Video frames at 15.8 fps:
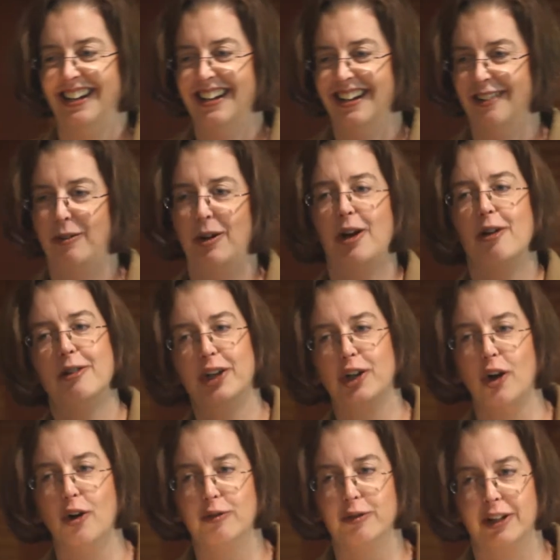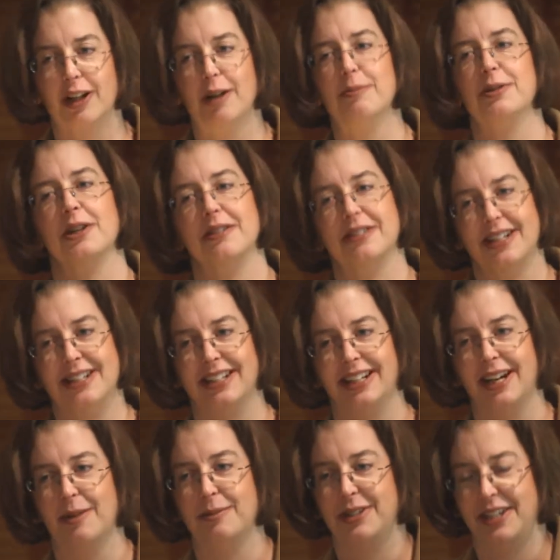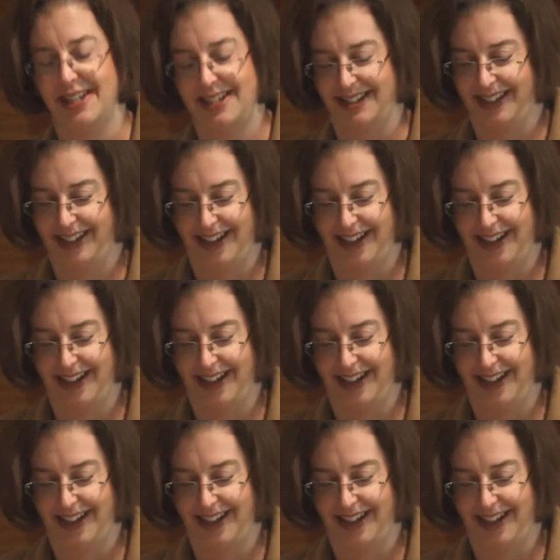to give them the information. The